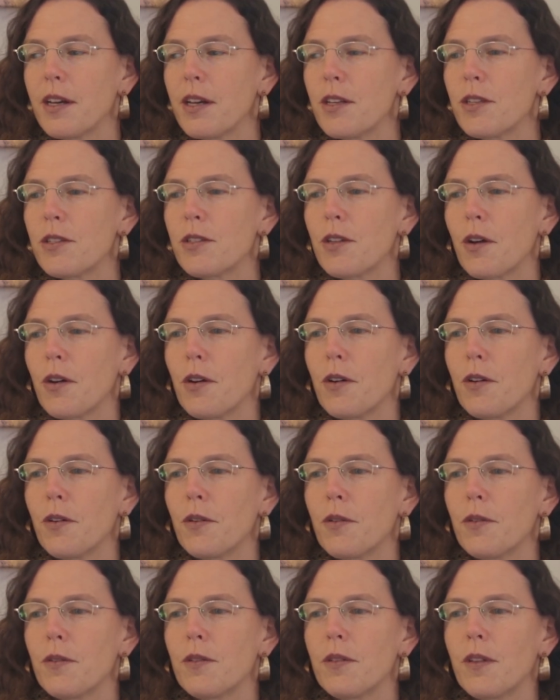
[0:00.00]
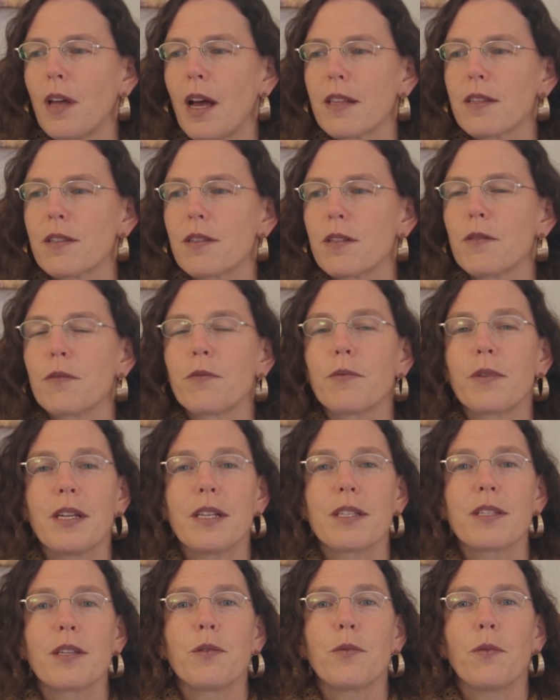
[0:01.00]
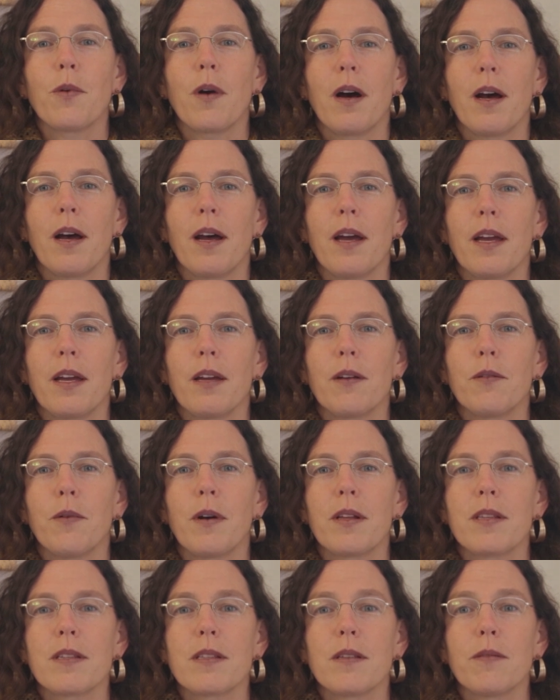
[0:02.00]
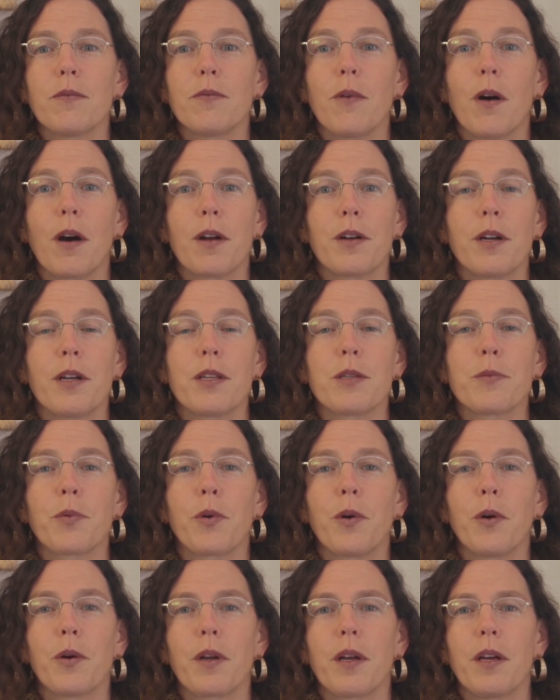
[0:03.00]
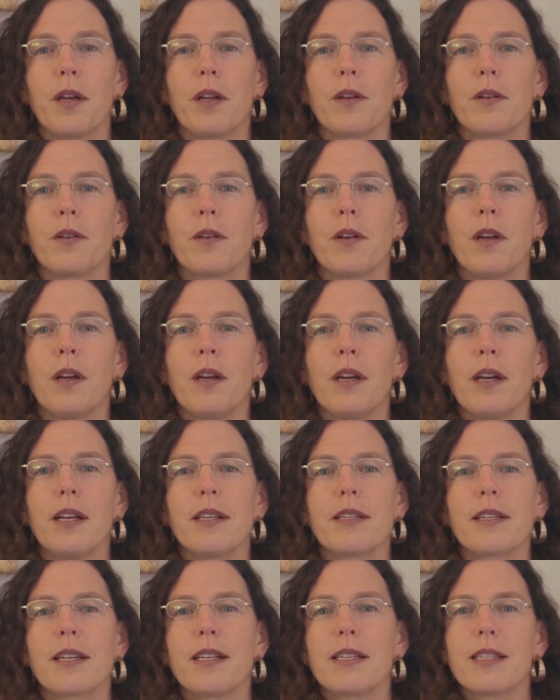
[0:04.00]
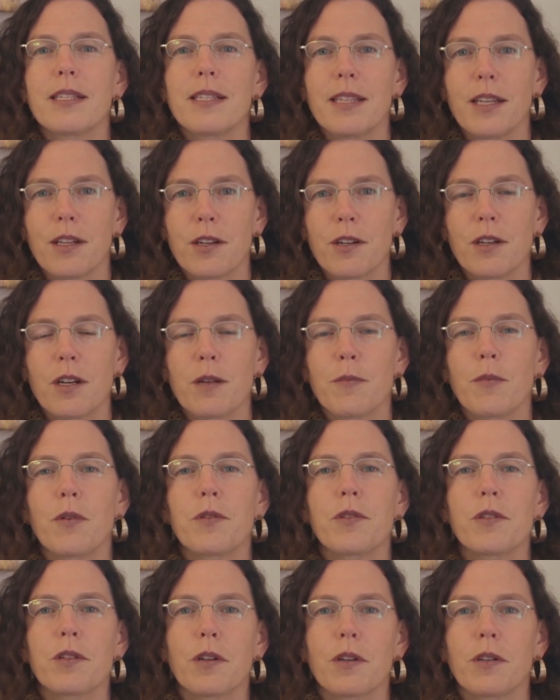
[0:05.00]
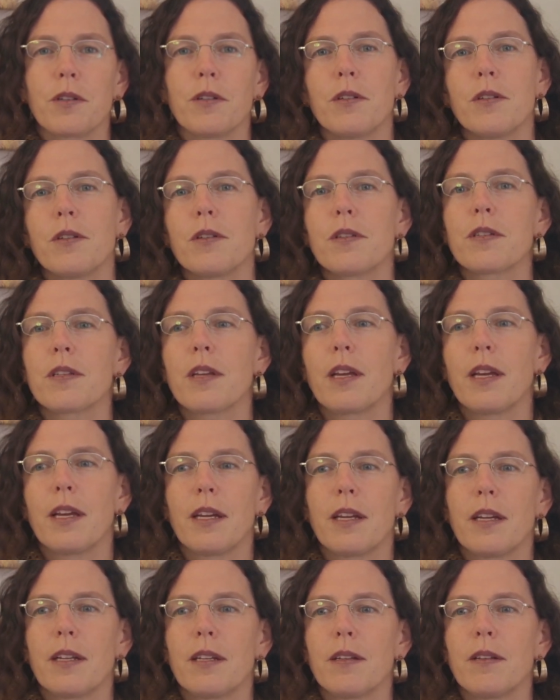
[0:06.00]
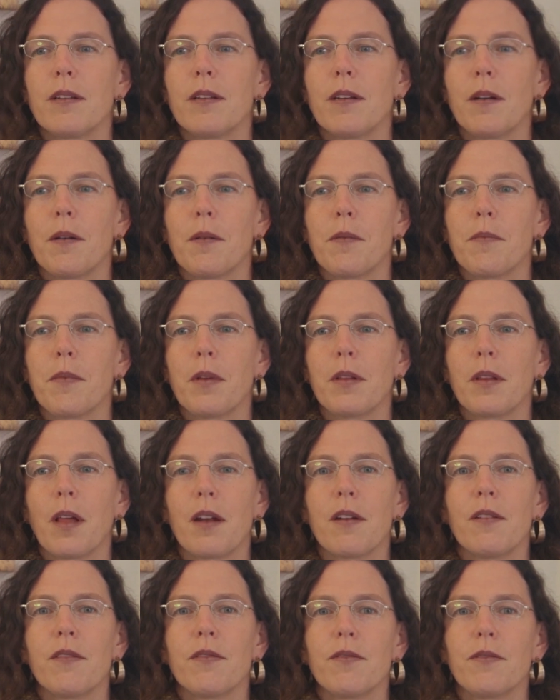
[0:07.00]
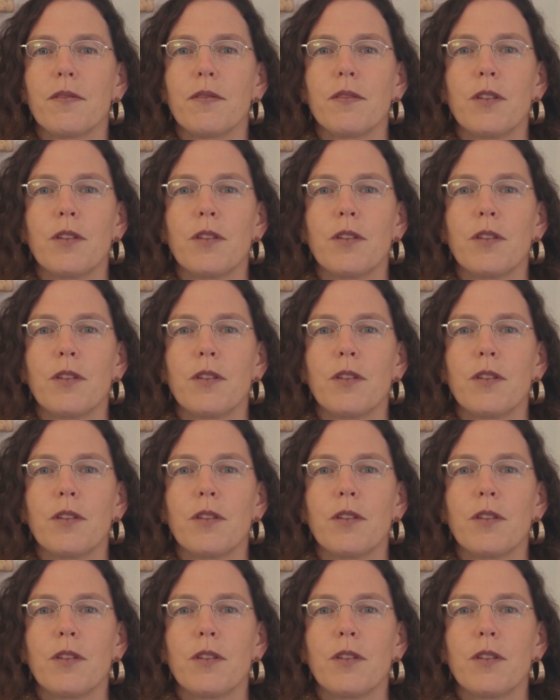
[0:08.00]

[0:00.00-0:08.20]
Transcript: So that's the reason why once the water has broken, it's considered in most circles in a lot of,